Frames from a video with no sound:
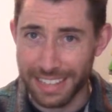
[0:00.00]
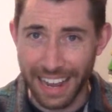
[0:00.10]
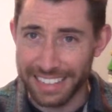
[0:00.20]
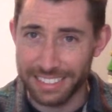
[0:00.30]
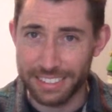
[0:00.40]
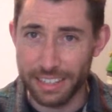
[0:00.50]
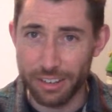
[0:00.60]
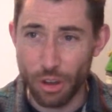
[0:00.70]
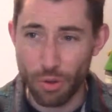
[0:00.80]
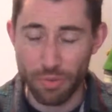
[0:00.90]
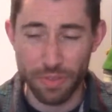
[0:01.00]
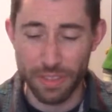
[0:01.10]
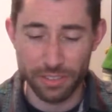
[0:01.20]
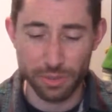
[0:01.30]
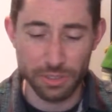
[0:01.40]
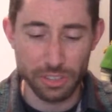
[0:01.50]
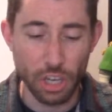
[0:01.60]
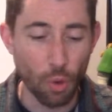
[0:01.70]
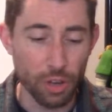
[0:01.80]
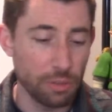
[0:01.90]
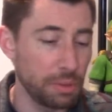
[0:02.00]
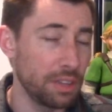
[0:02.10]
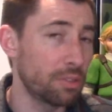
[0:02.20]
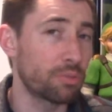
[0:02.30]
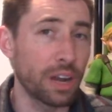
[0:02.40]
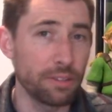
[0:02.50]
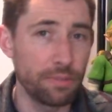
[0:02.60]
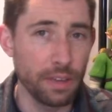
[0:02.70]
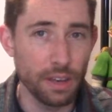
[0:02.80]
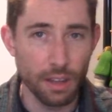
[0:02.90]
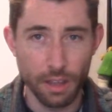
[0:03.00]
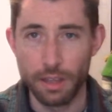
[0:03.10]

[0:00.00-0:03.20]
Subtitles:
and I just didn't know if this was going to be the right fit.